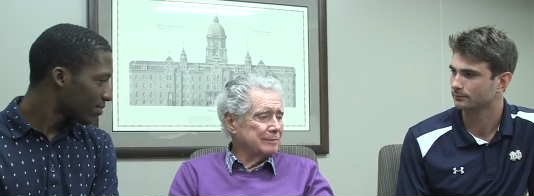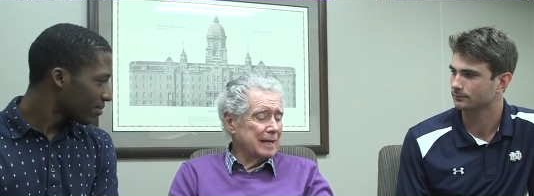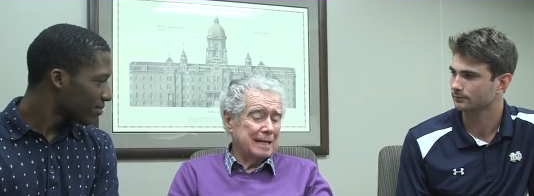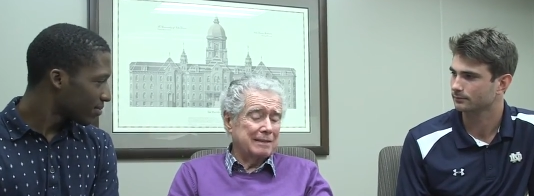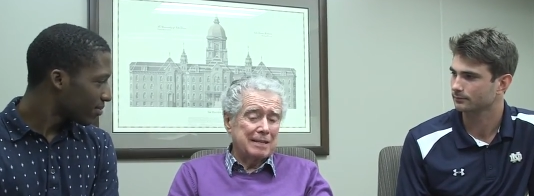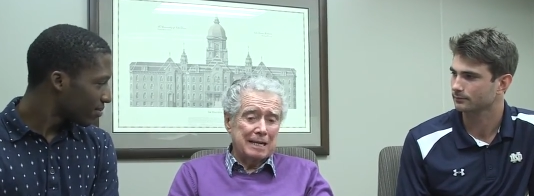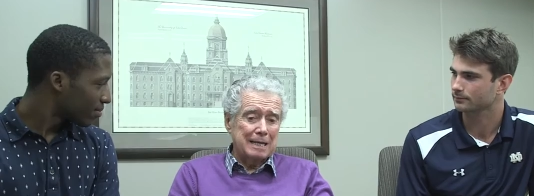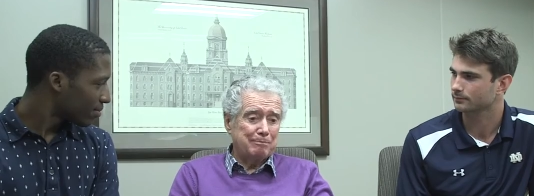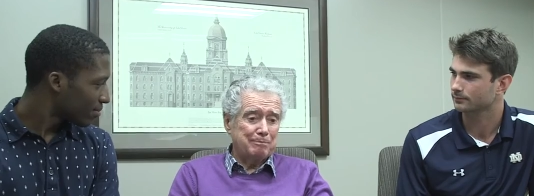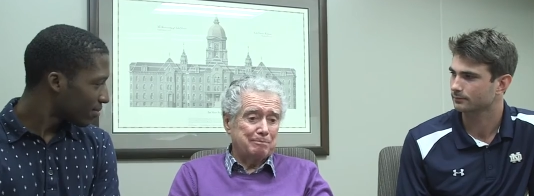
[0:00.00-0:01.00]
Speaker 1: And I think
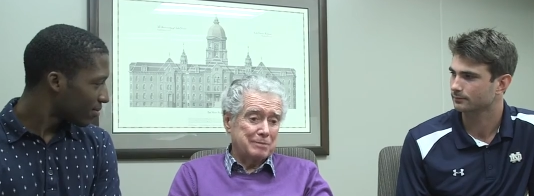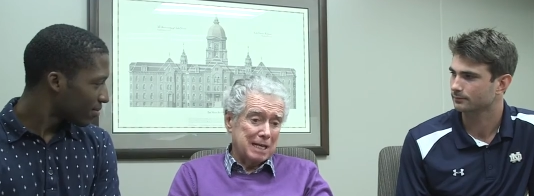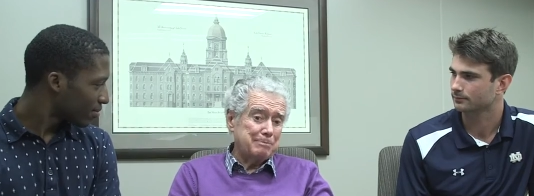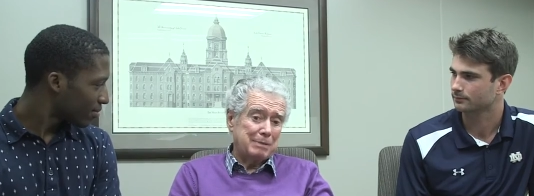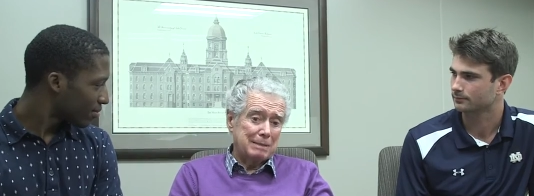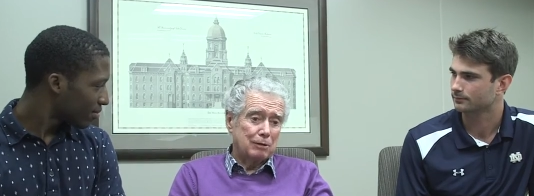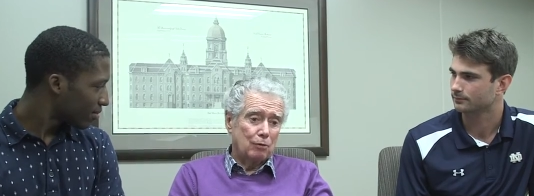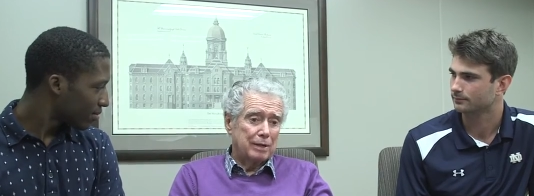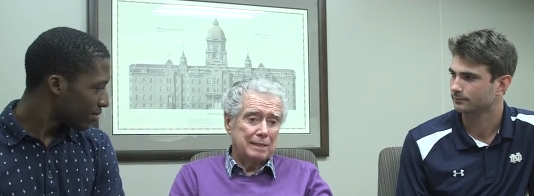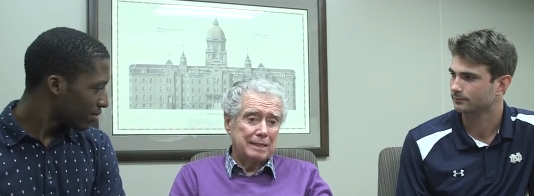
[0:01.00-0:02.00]
eight eight people
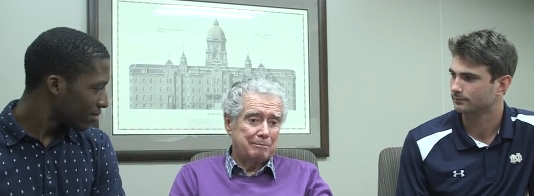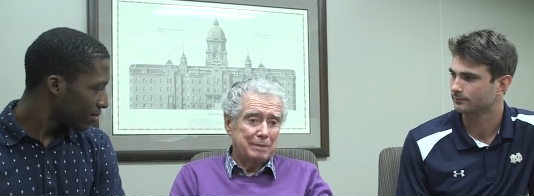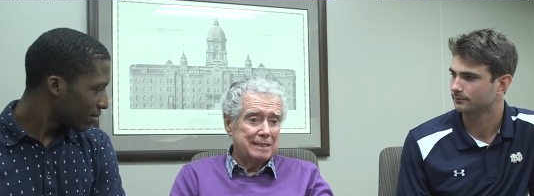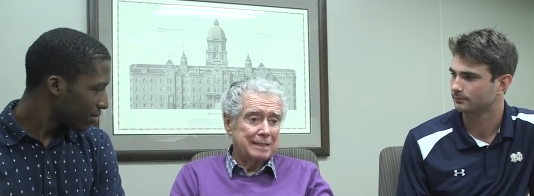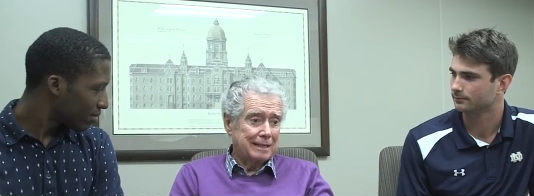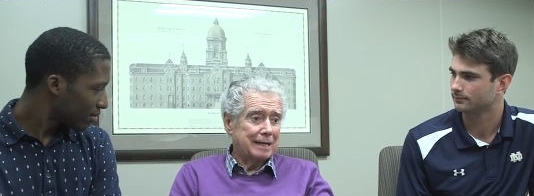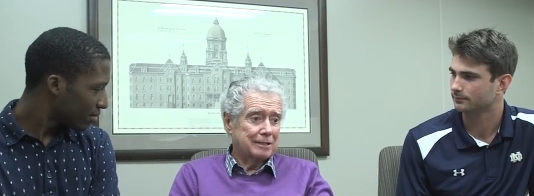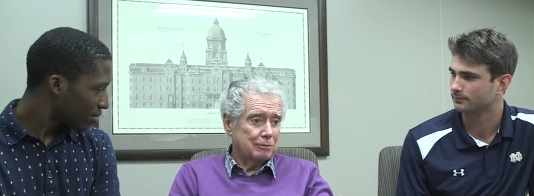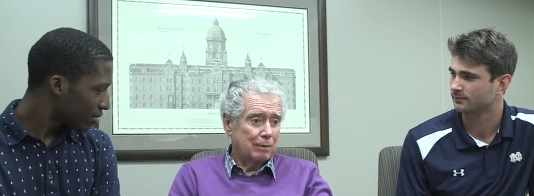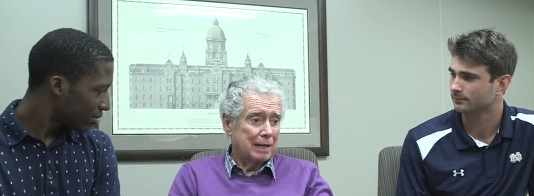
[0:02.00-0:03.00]
won eight million
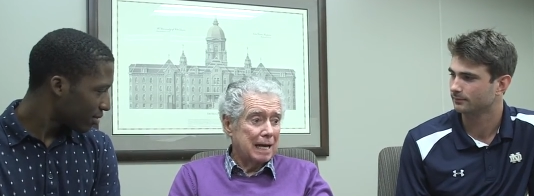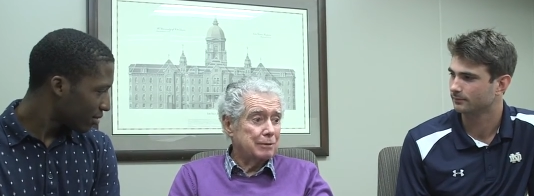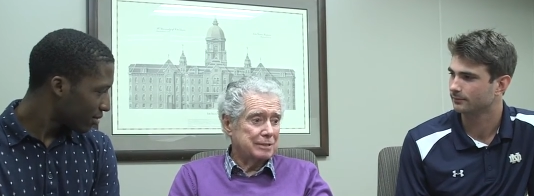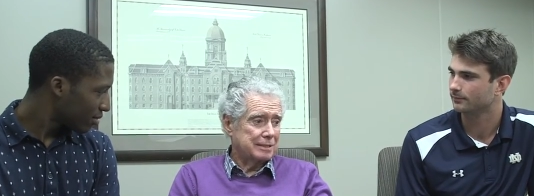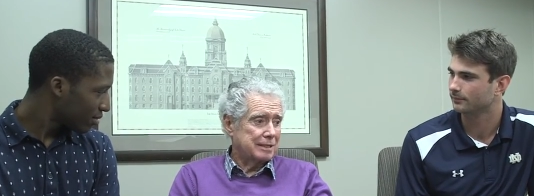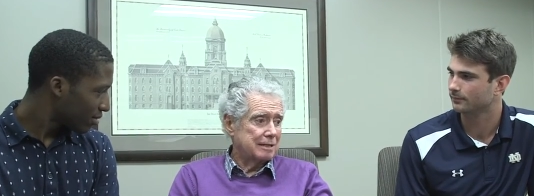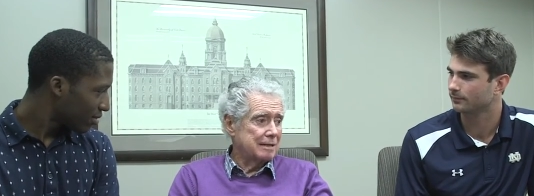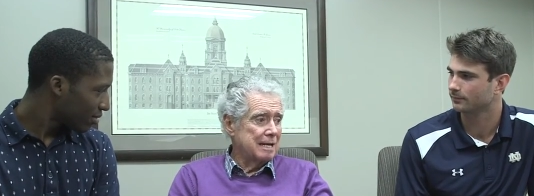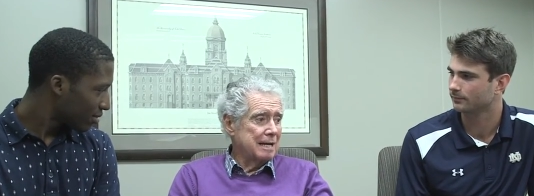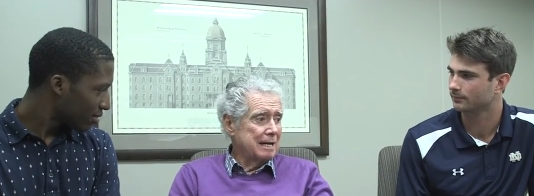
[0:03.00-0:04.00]
dollars while I was there,
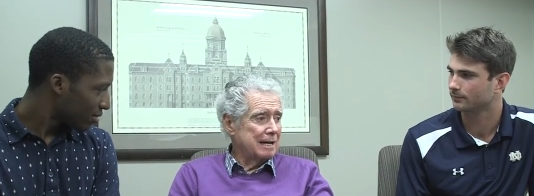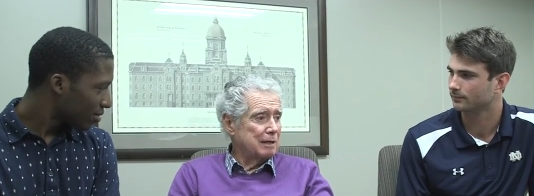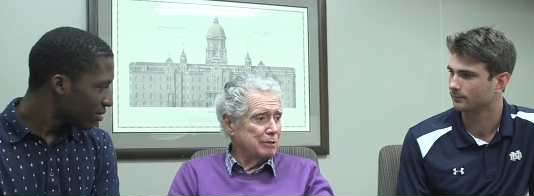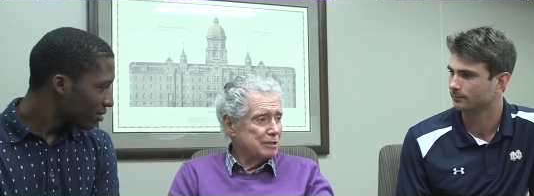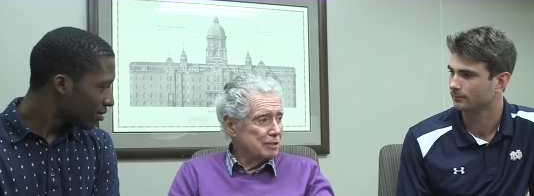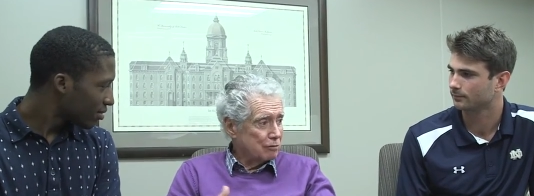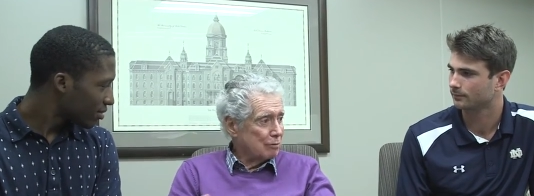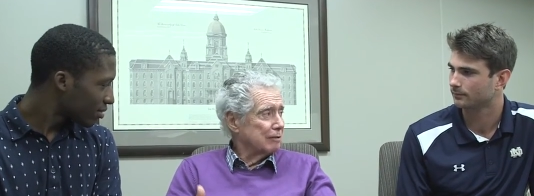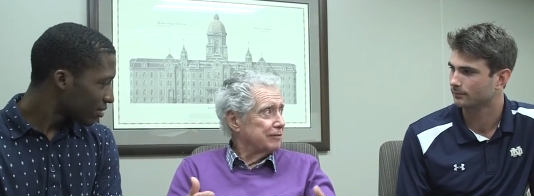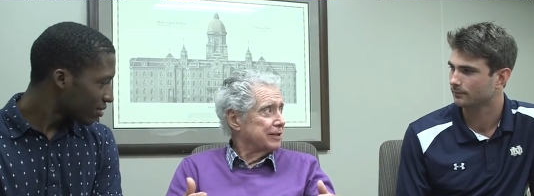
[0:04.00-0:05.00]
mm-hmm. and it was a
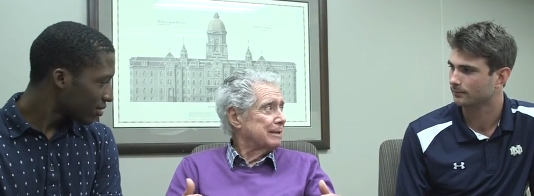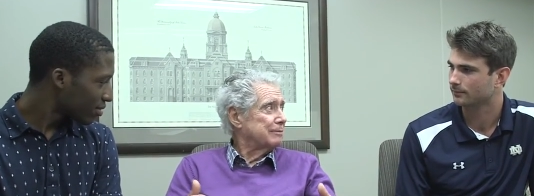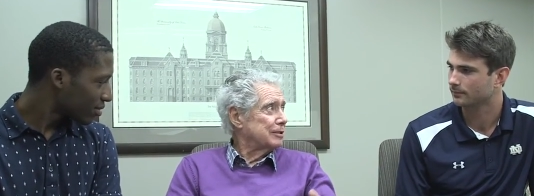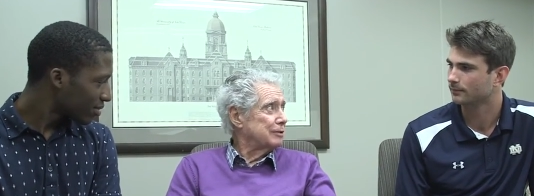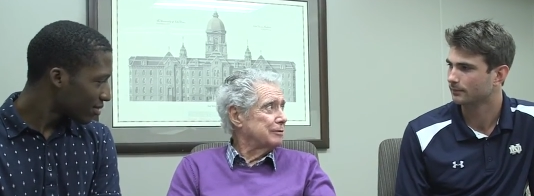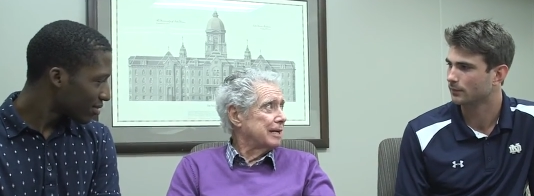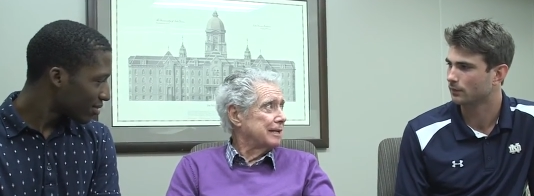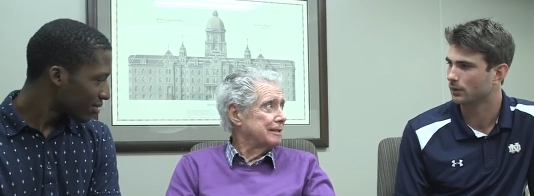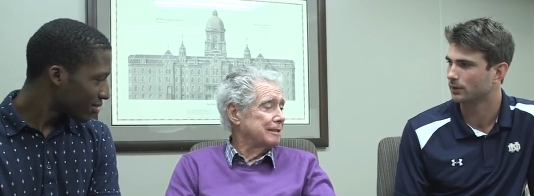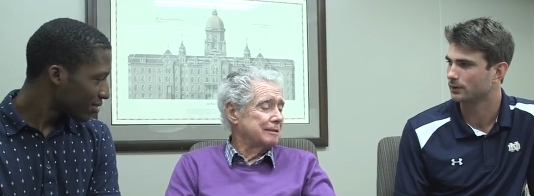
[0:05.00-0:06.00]
thrill for them to do that. Of
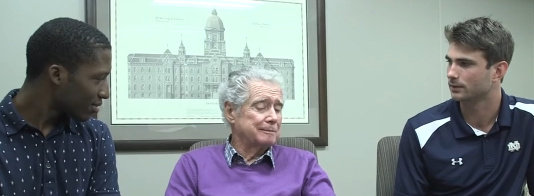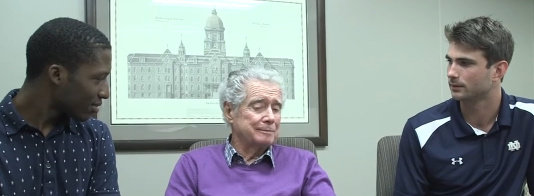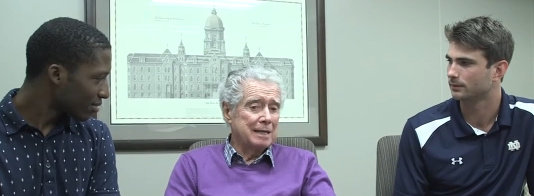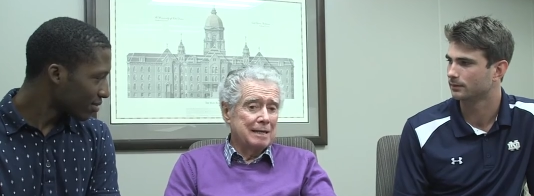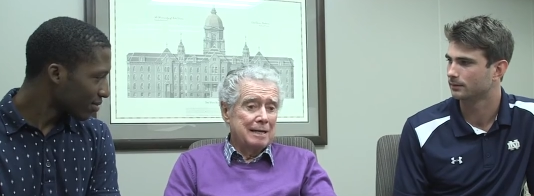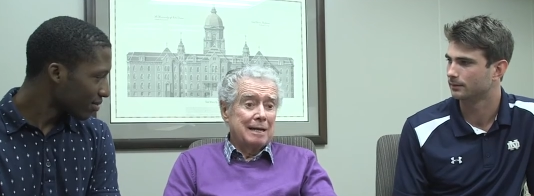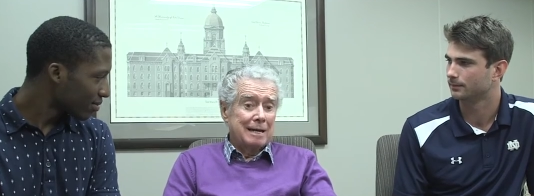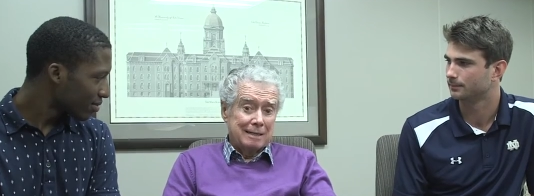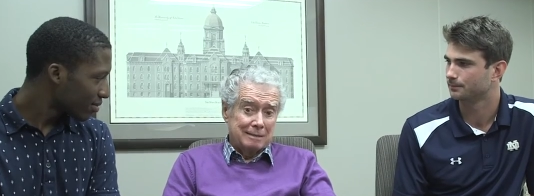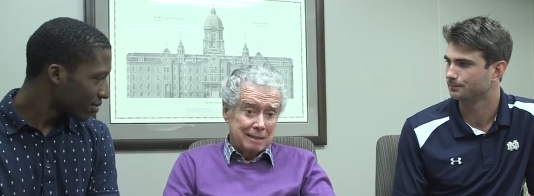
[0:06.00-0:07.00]
course. You know? mm-hmm.
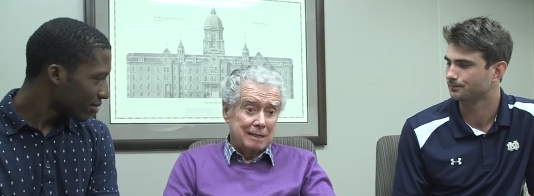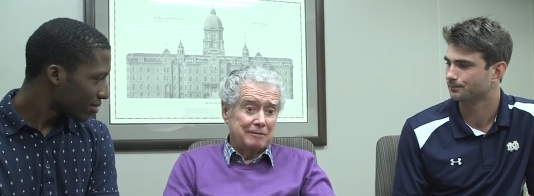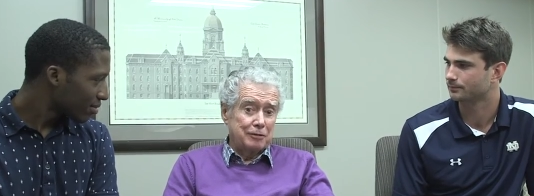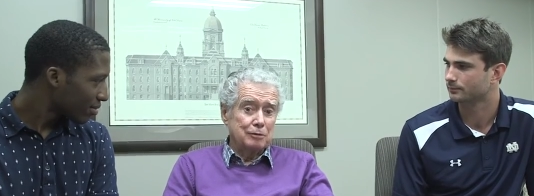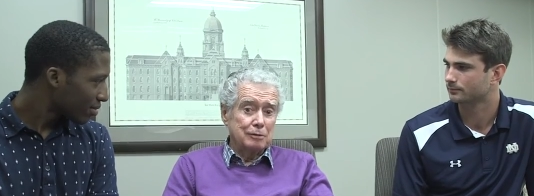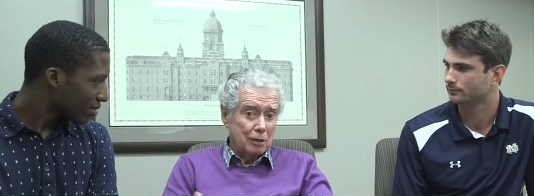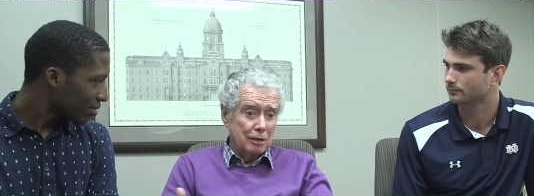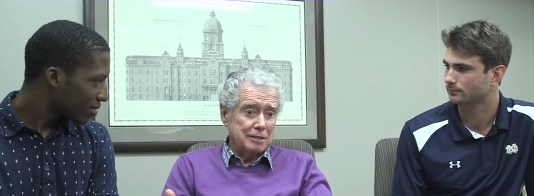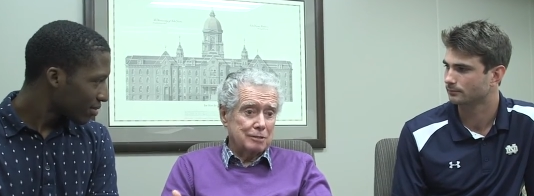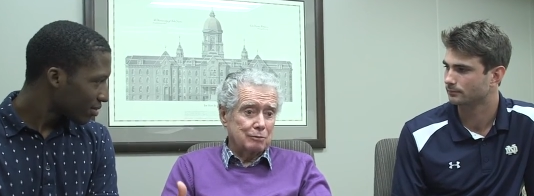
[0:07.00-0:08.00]
and, and a few
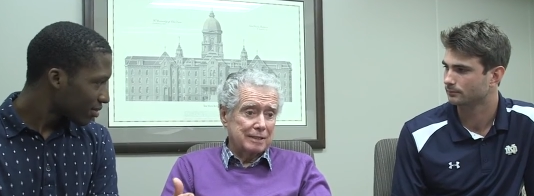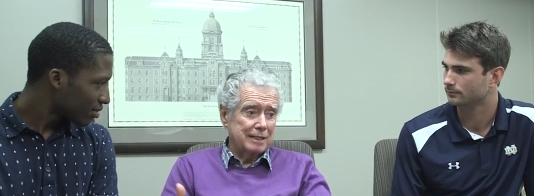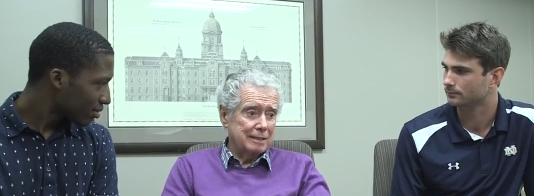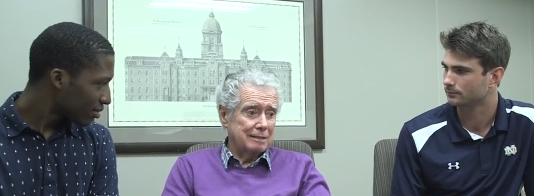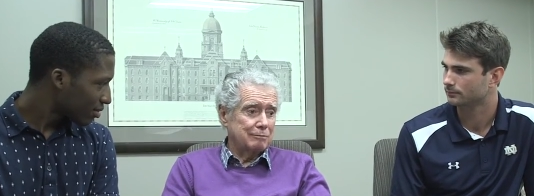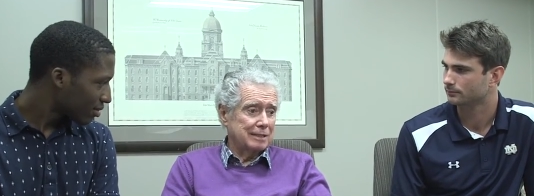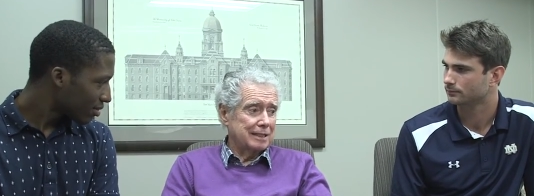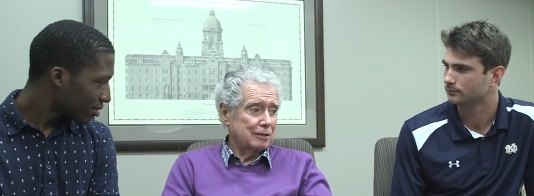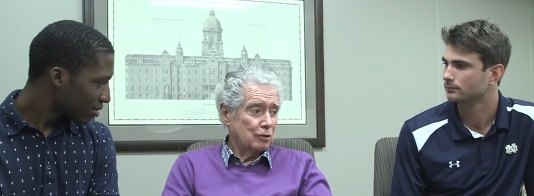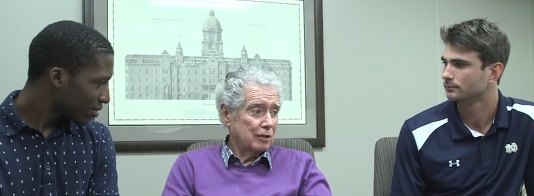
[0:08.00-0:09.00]
lost what they what
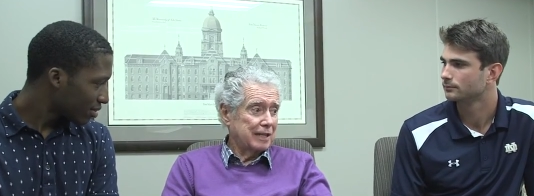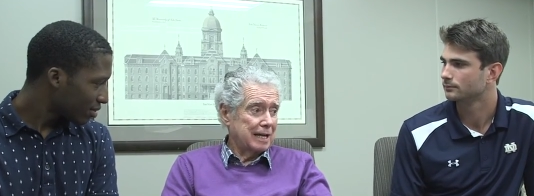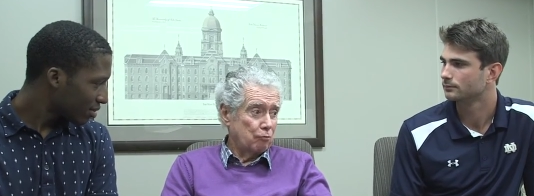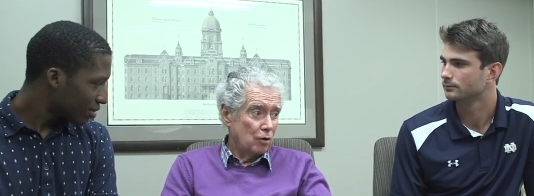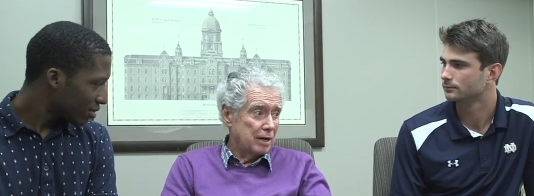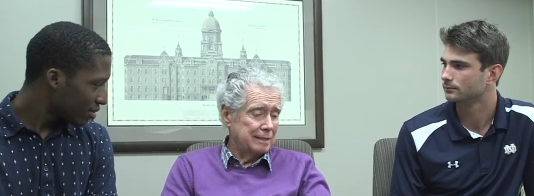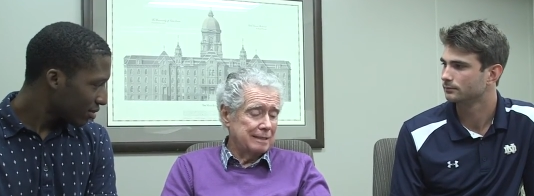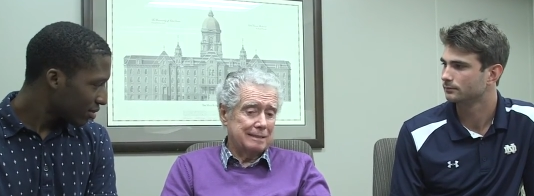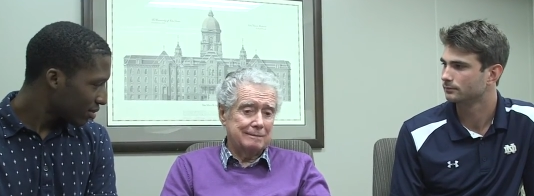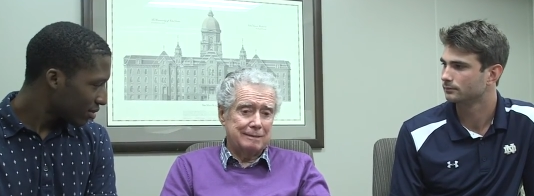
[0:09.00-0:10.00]
they thought they had won,
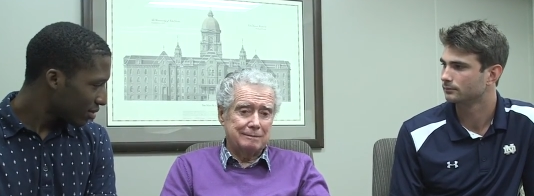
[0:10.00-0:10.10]
and